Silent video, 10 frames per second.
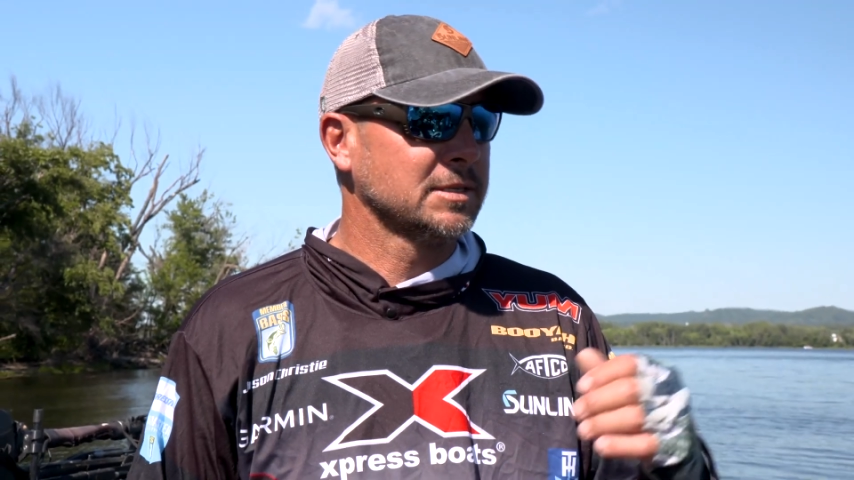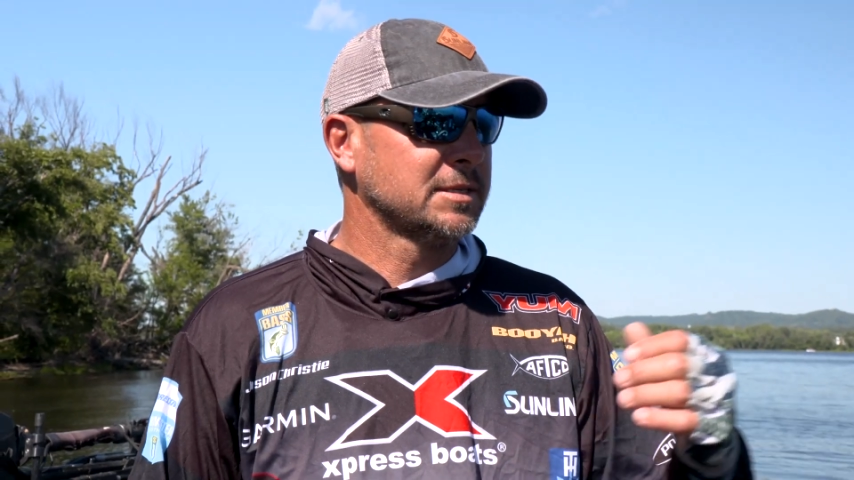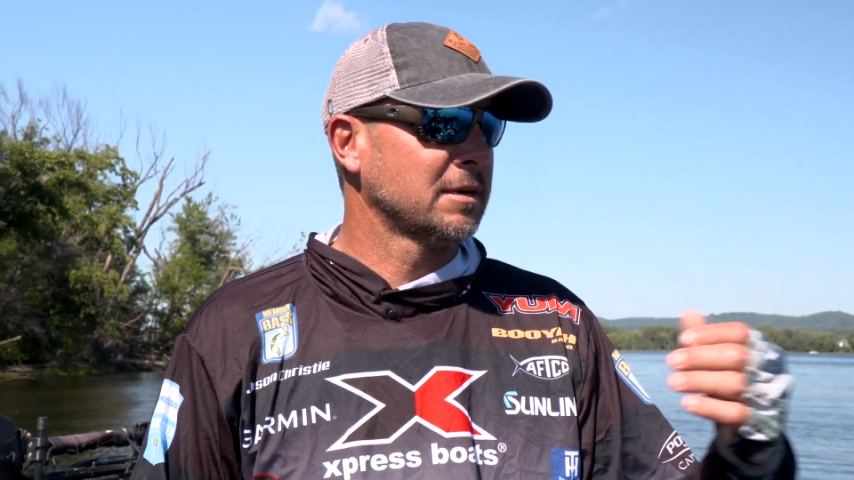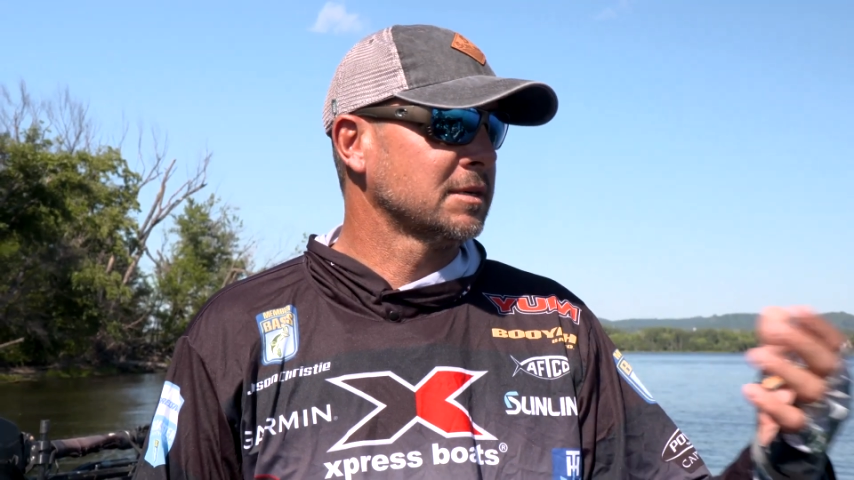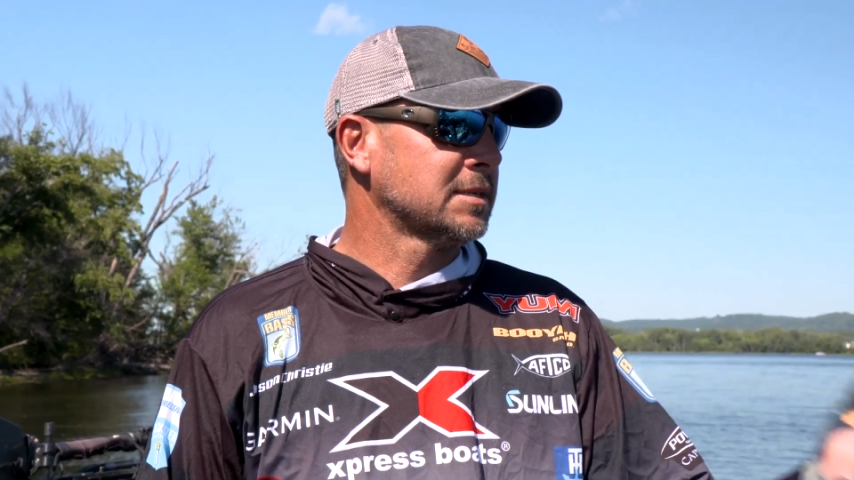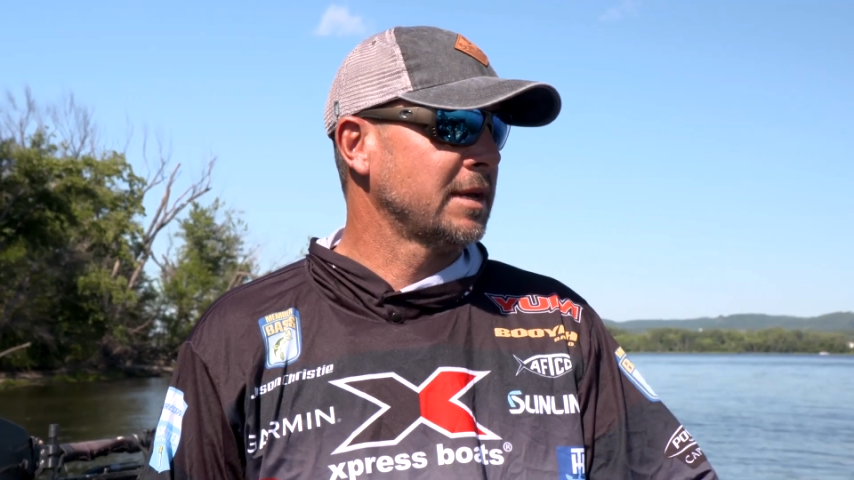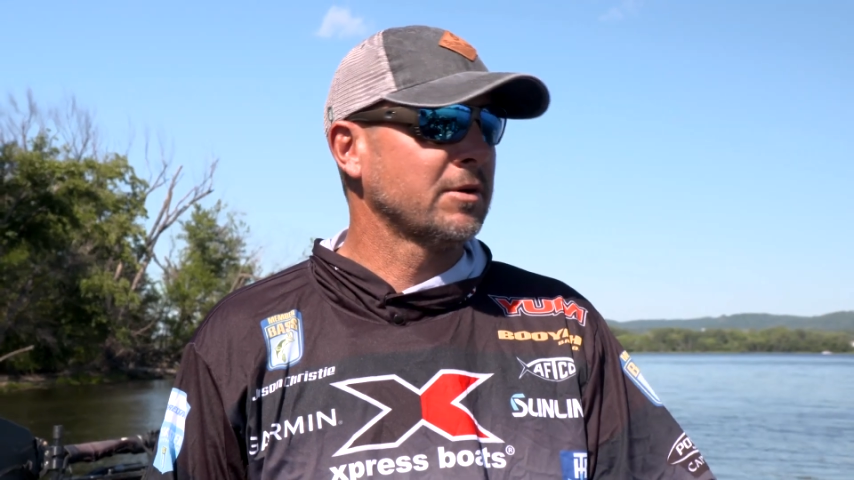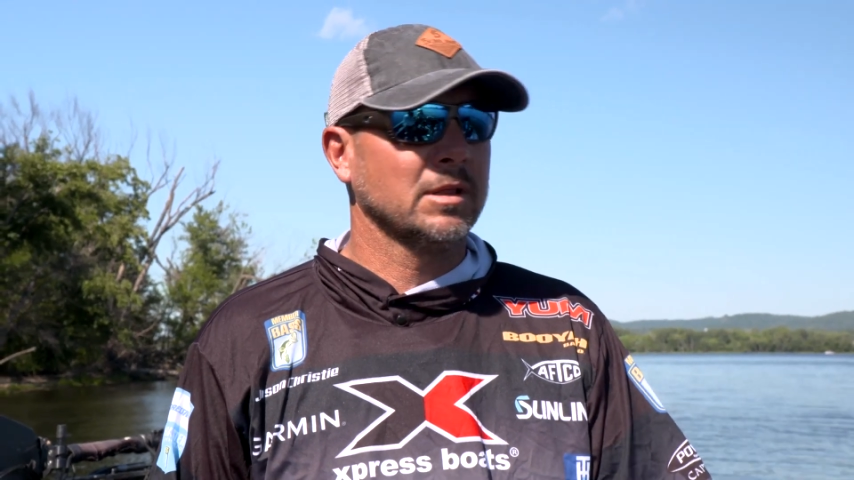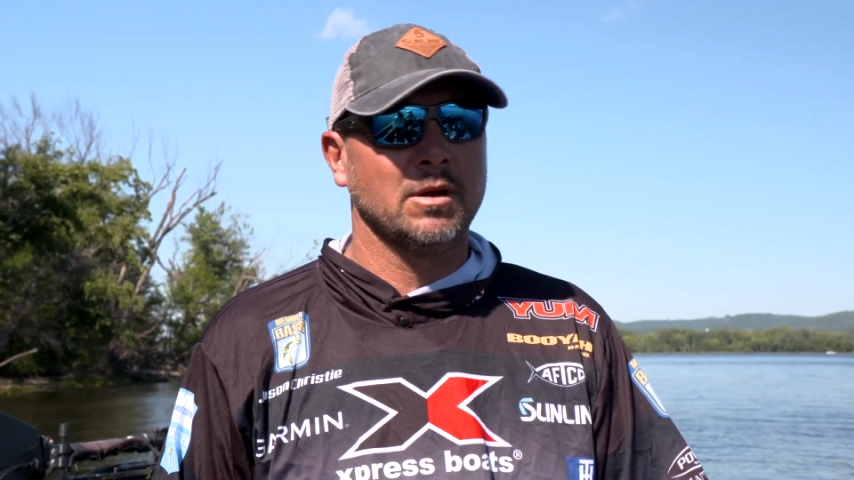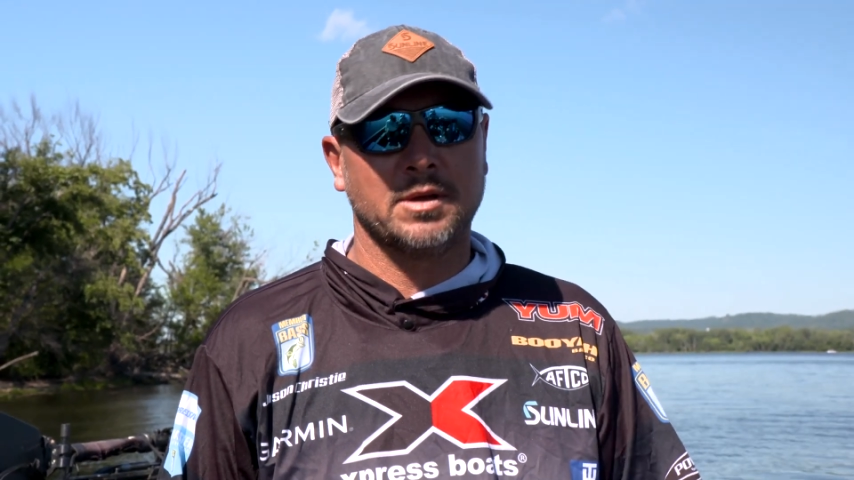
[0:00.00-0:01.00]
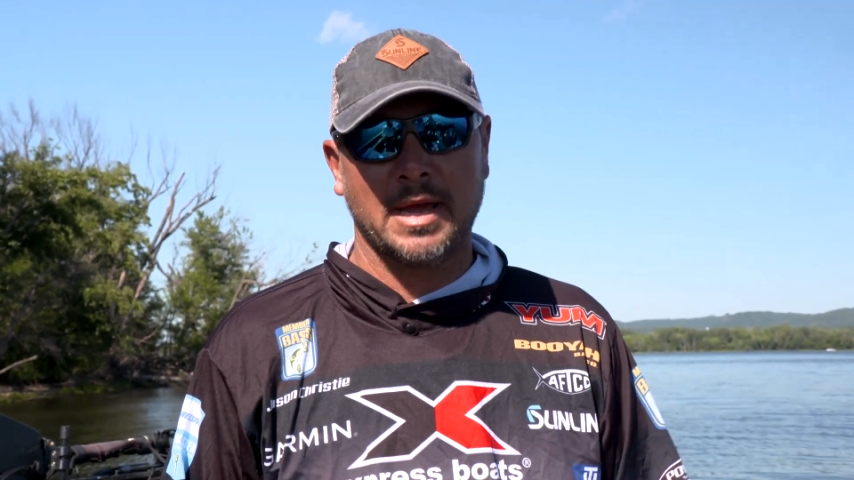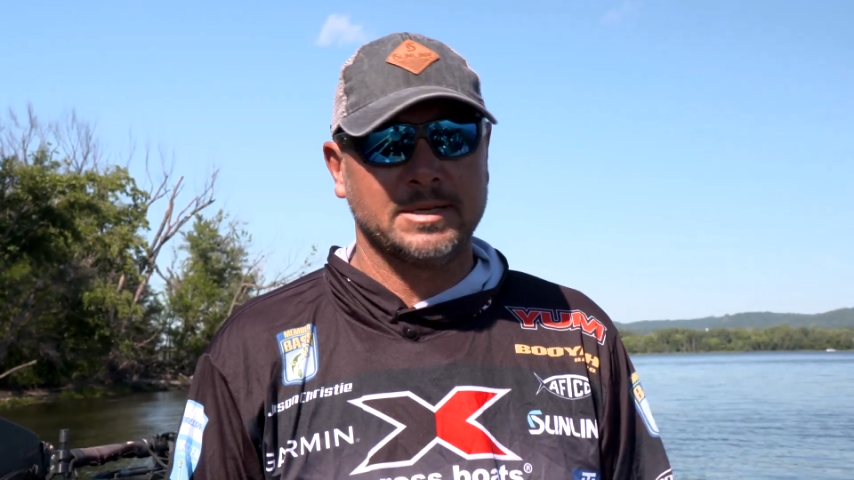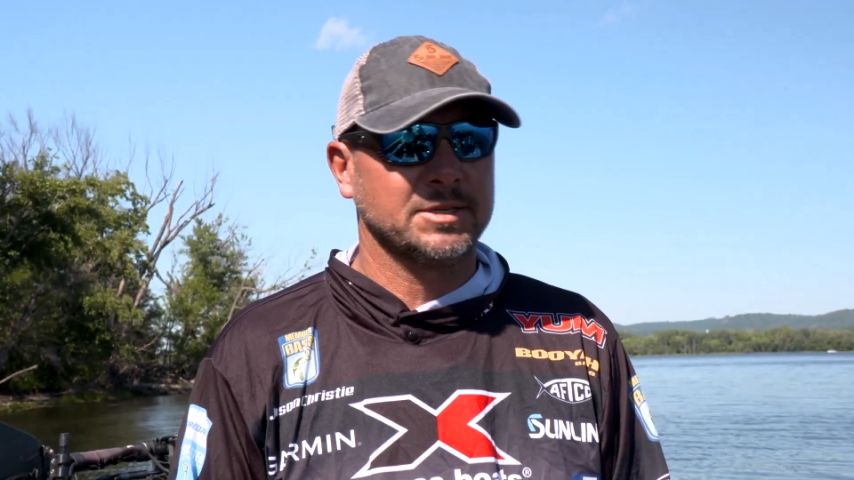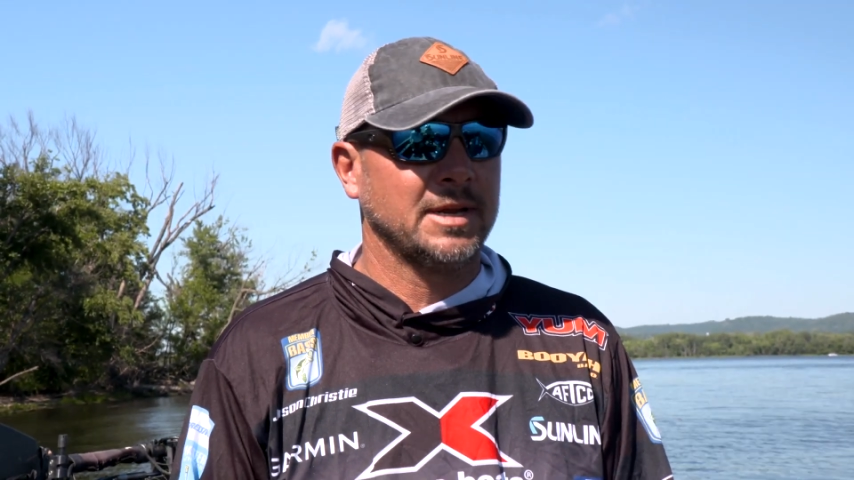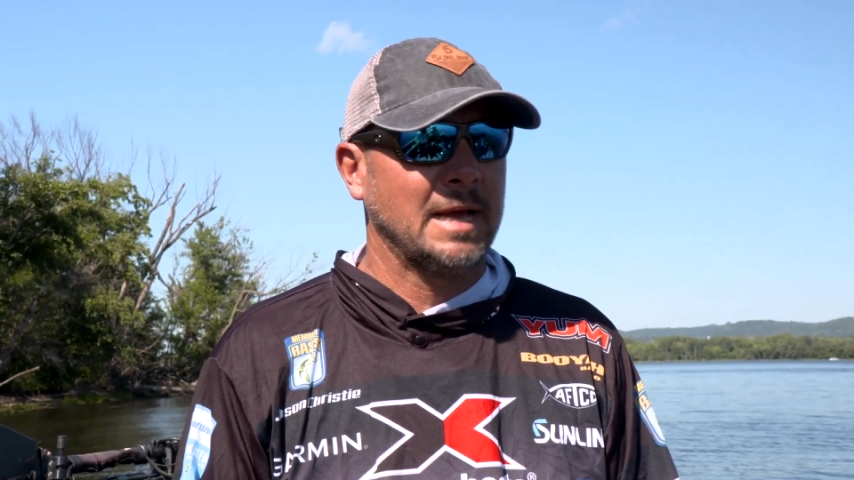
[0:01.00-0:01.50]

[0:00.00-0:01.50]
is there a secret location?